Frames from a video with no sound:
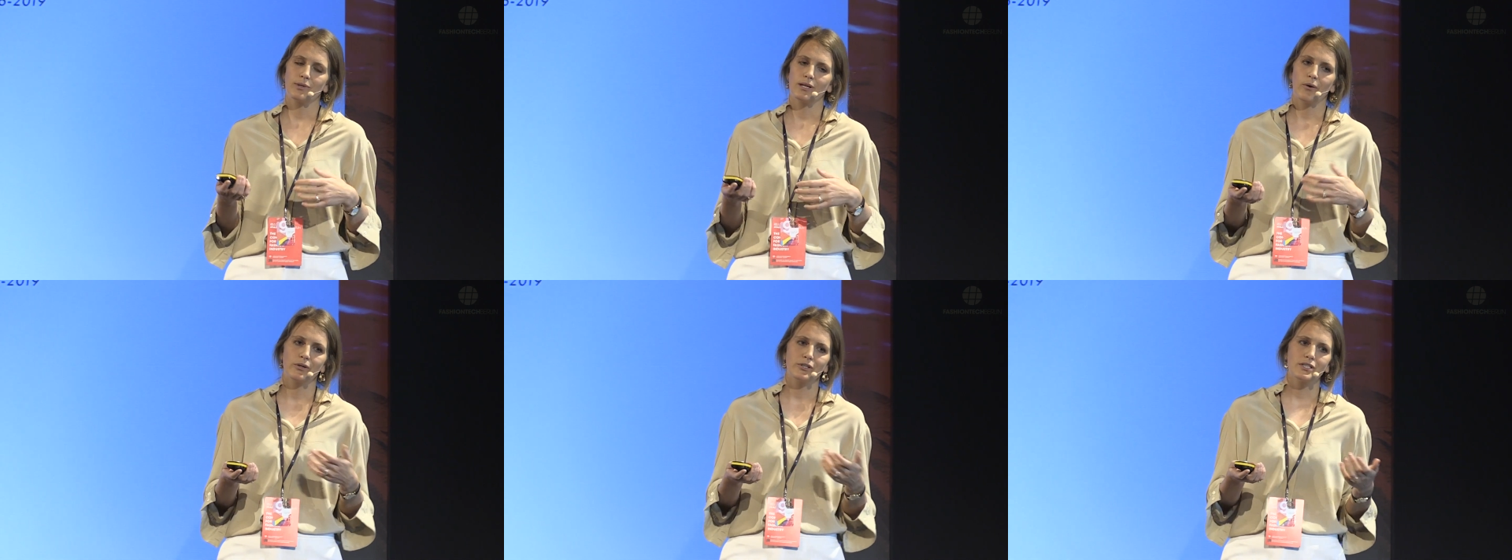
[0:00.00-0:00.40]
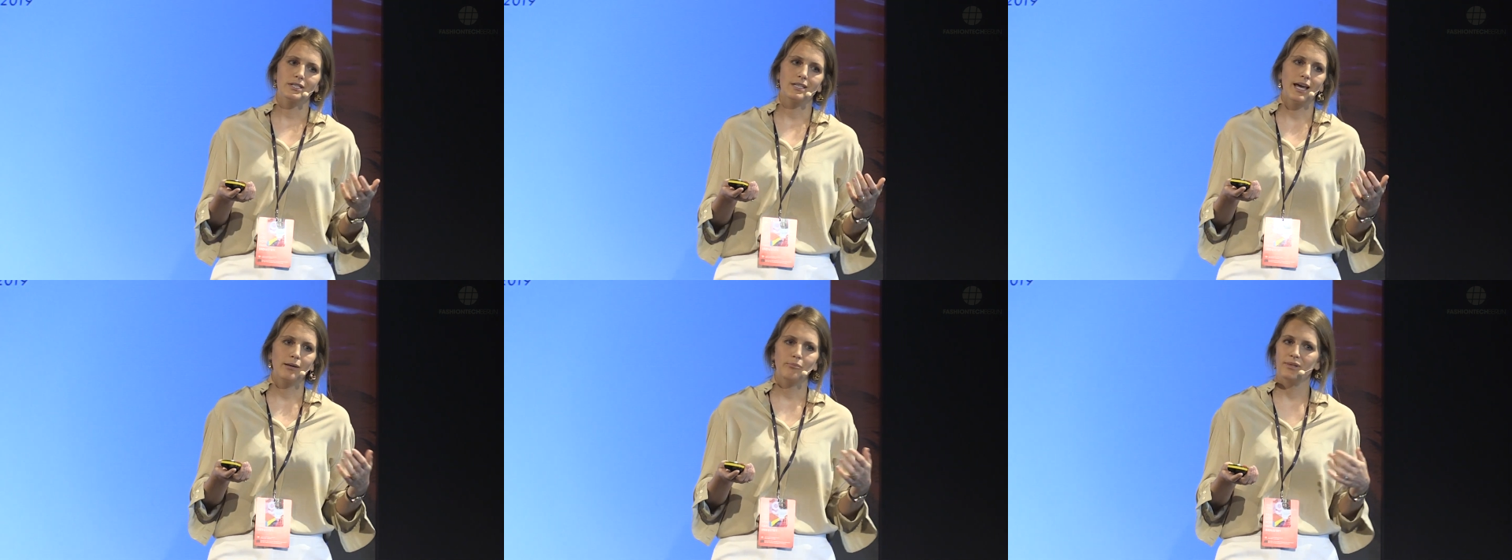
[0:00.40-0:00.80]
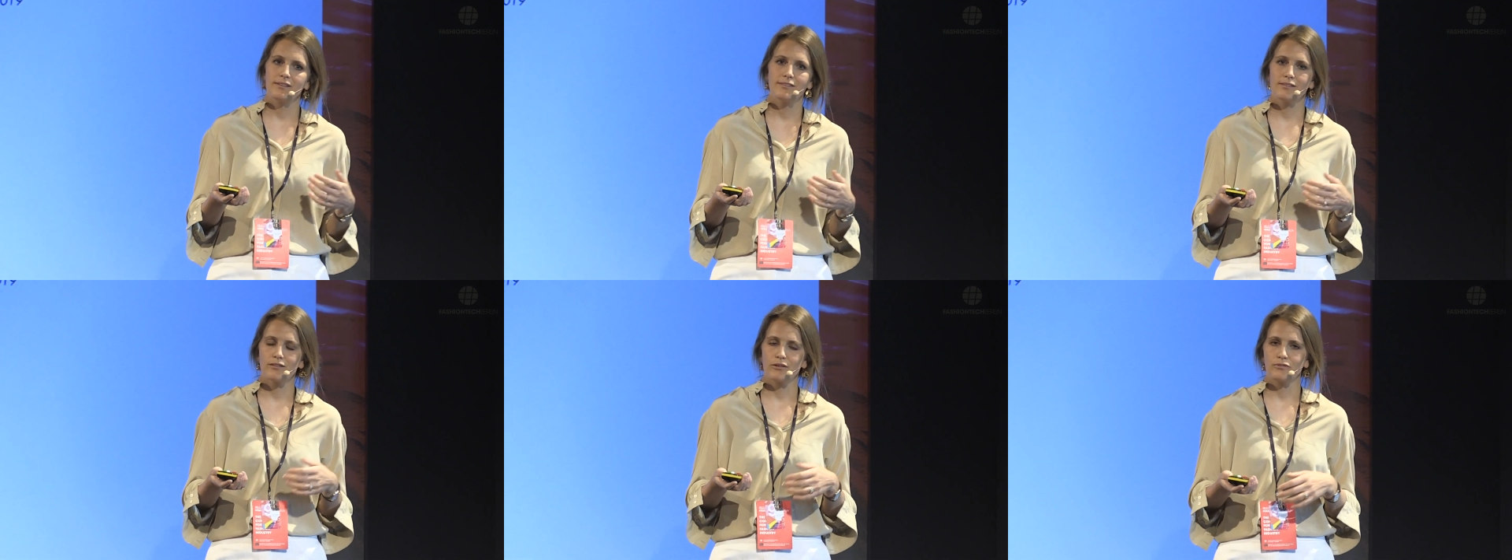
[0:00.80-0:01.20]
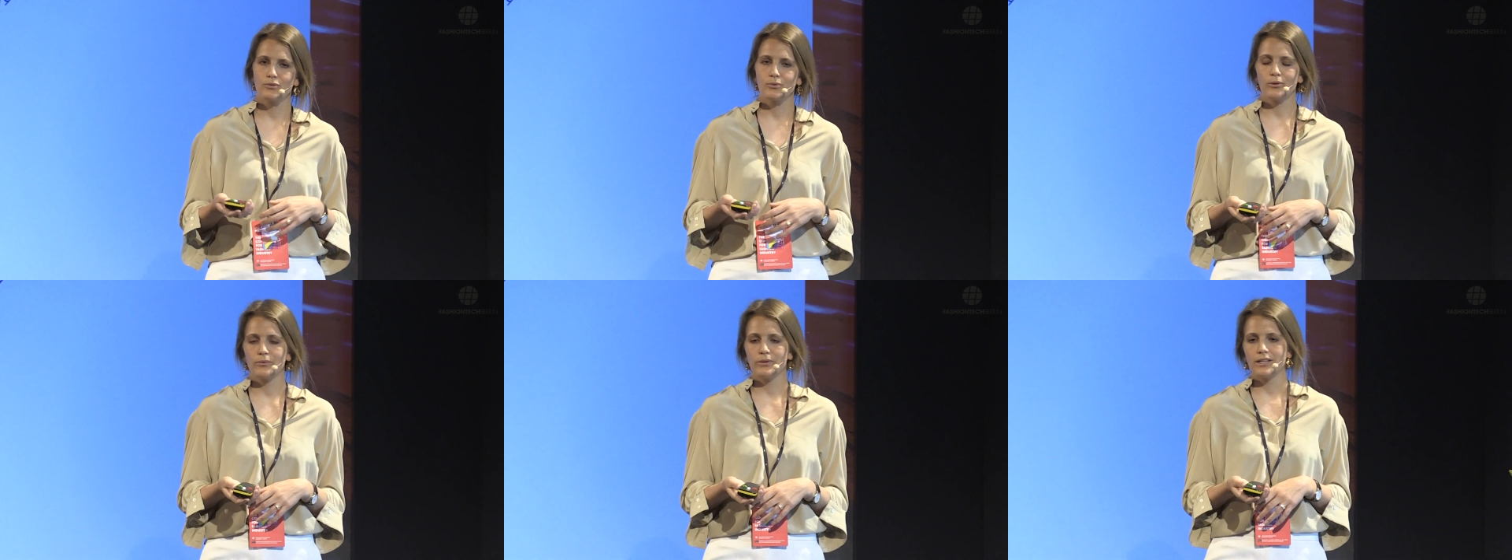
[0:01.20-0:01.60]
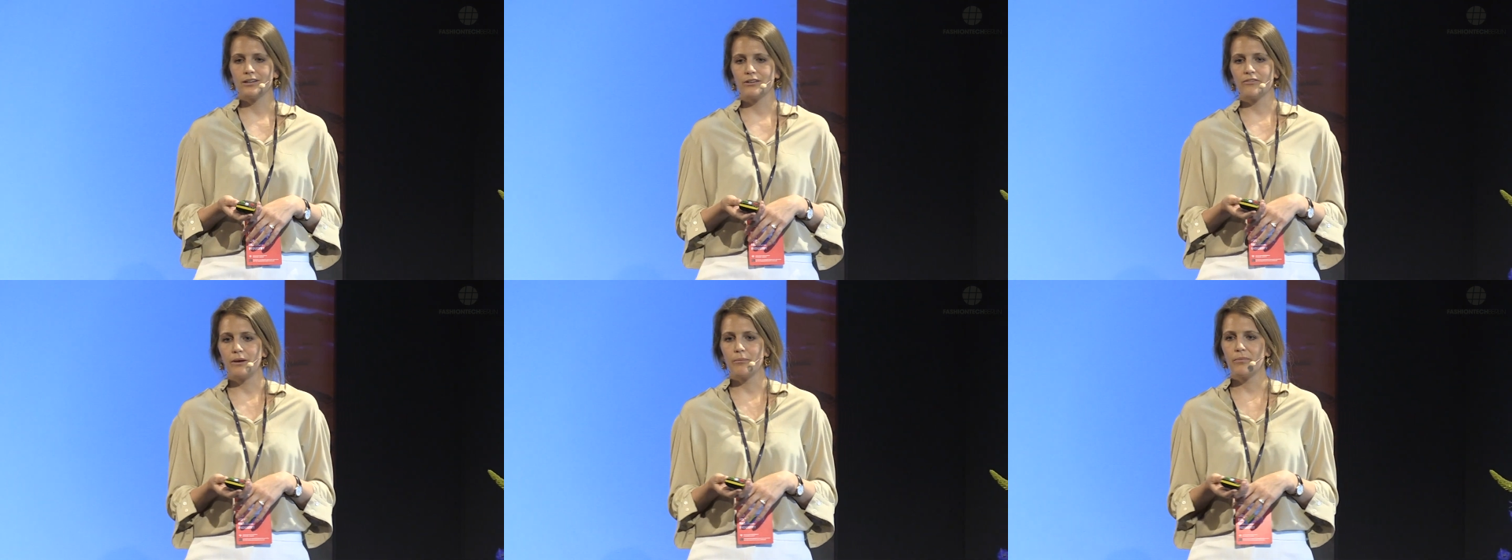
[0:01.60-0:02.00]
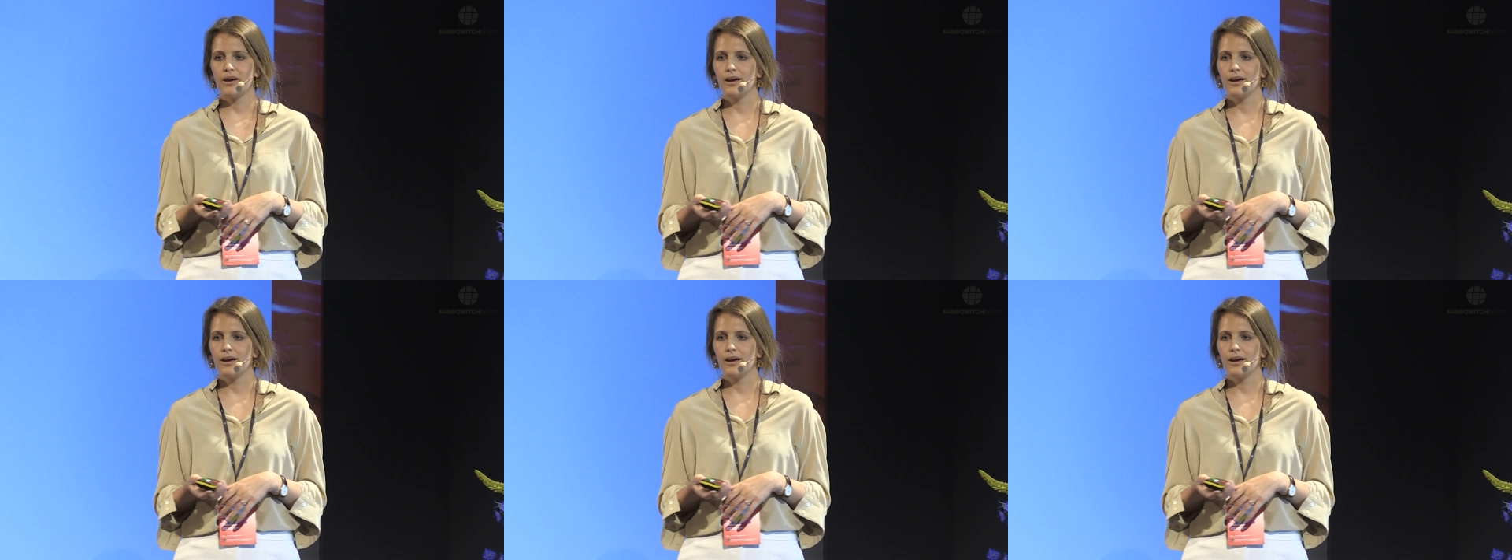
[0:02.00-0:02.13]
We launched 9 pieces of jewelry in November.